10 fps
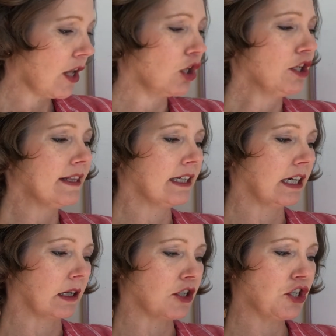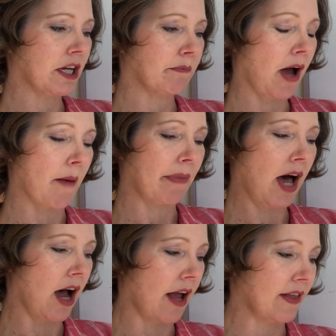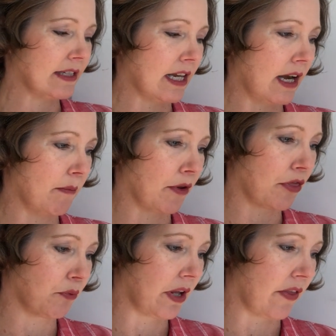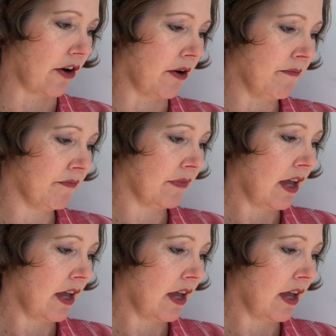Look at the little chicken pot pie that's at number 3 there.